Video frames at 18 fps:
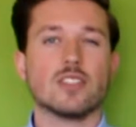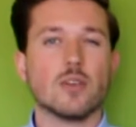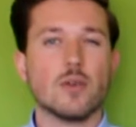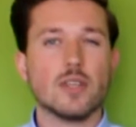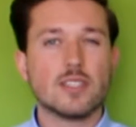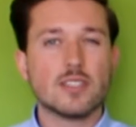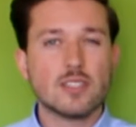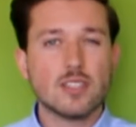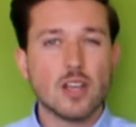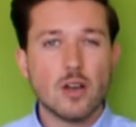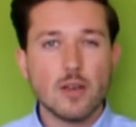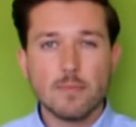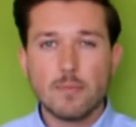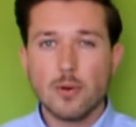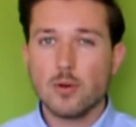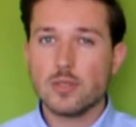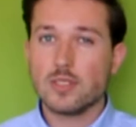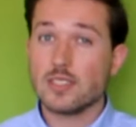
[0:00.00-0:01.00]
So it's so
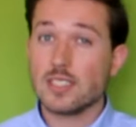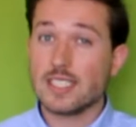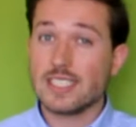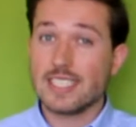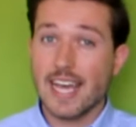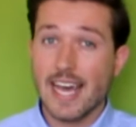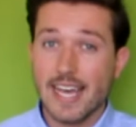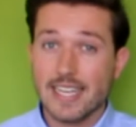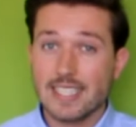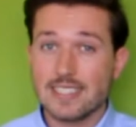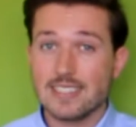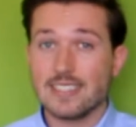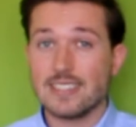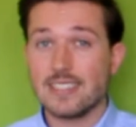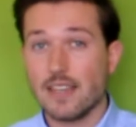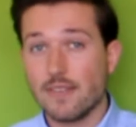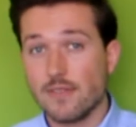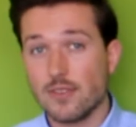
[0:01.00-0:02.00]
important to
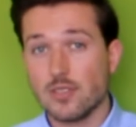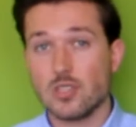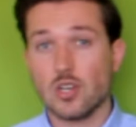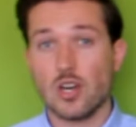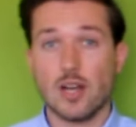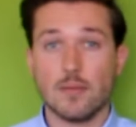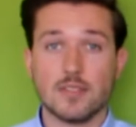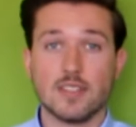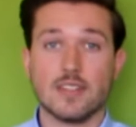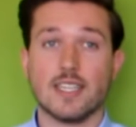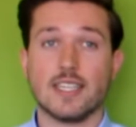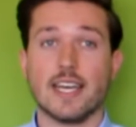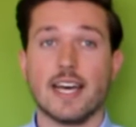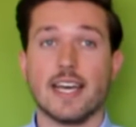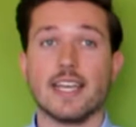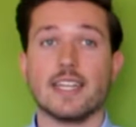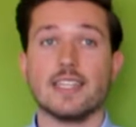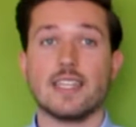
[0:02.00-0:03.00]
test different times of the
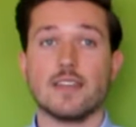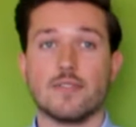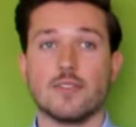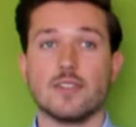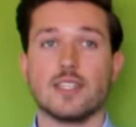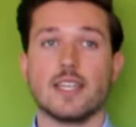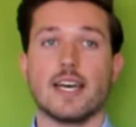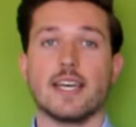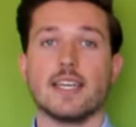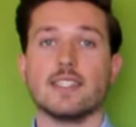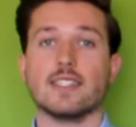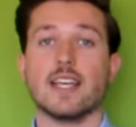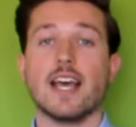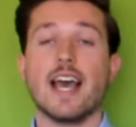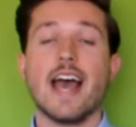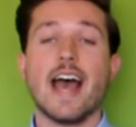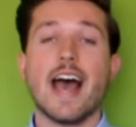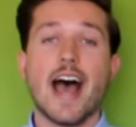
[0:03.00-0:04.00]
day and different days.
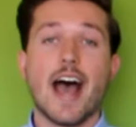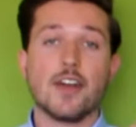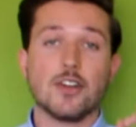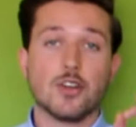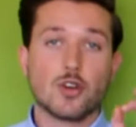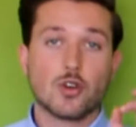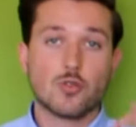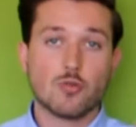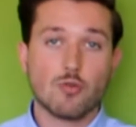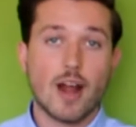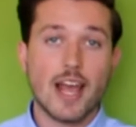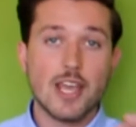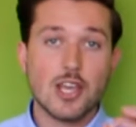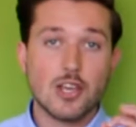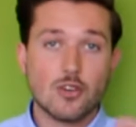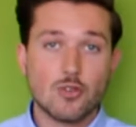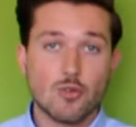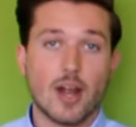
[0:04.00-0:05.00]
And a
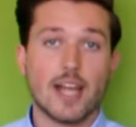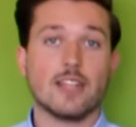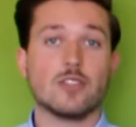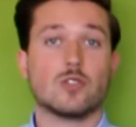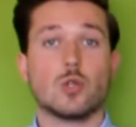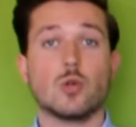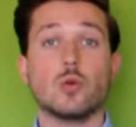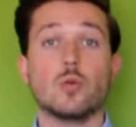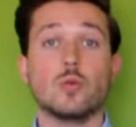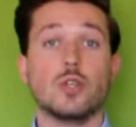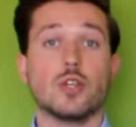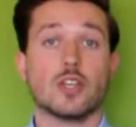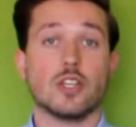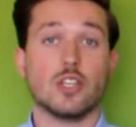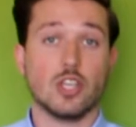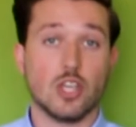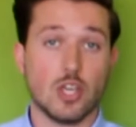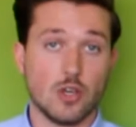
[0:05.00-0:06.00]
great tool you
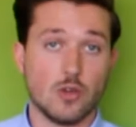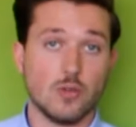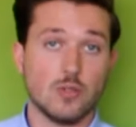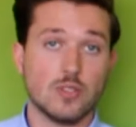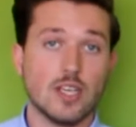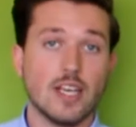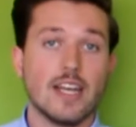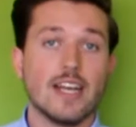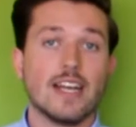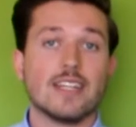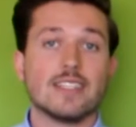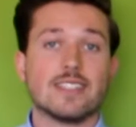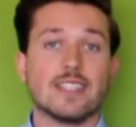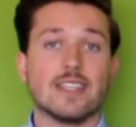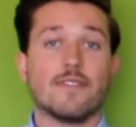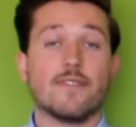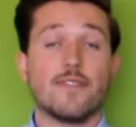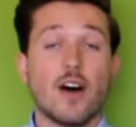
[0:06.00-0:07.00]
can use
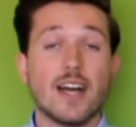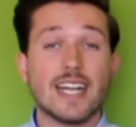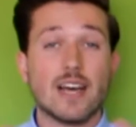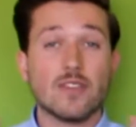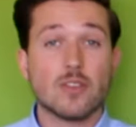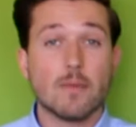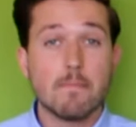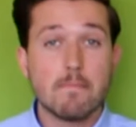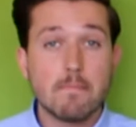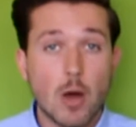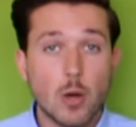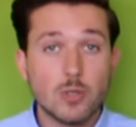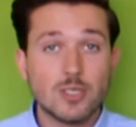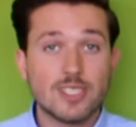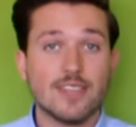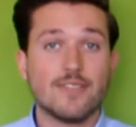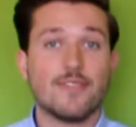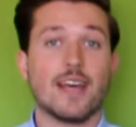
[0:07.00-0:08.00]
to find out the
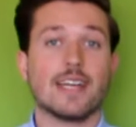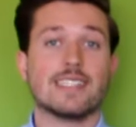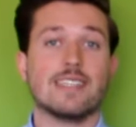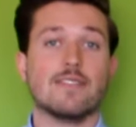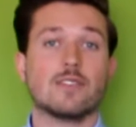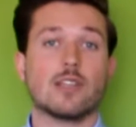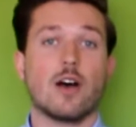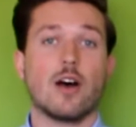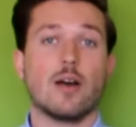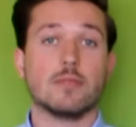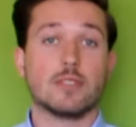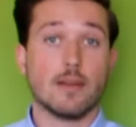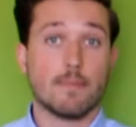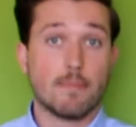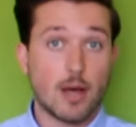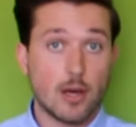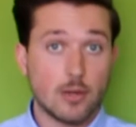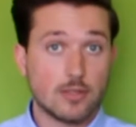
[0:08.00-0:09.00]
most effective times
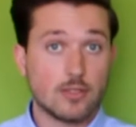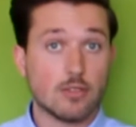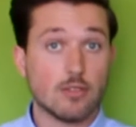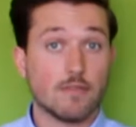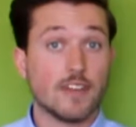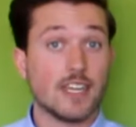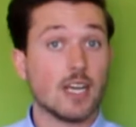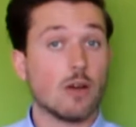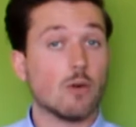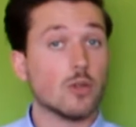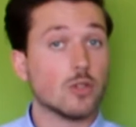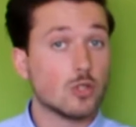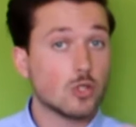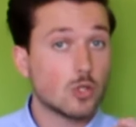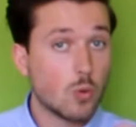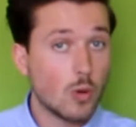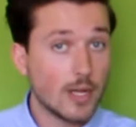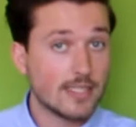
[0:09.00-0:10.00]
to post your video on
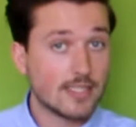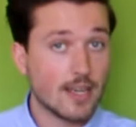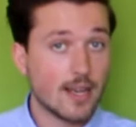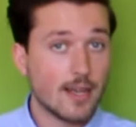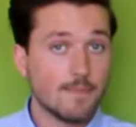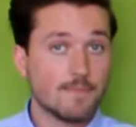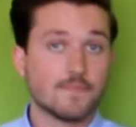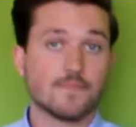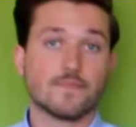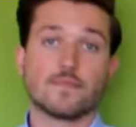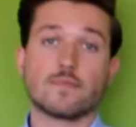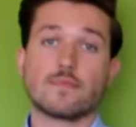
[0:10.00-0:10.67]
Twitter